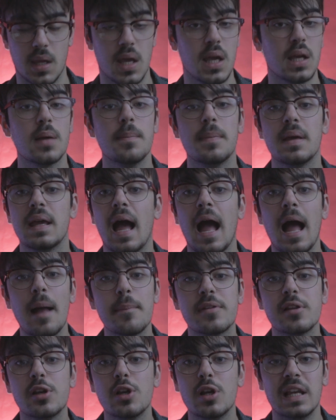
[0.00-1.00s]
It can be
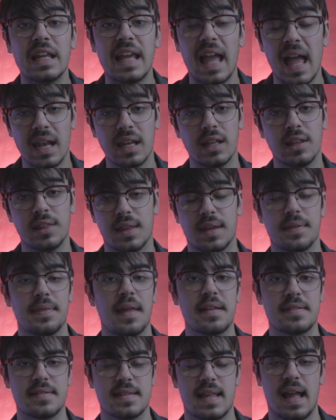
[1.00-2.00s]
absolutely anything
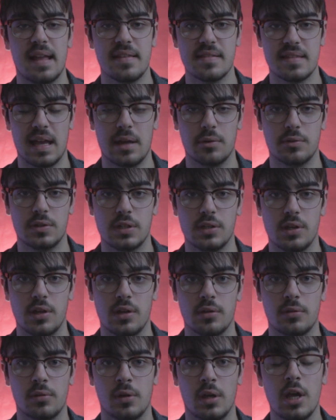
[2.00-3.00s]
that stands out to
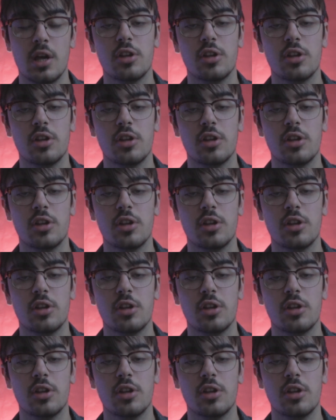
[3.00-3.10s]
you.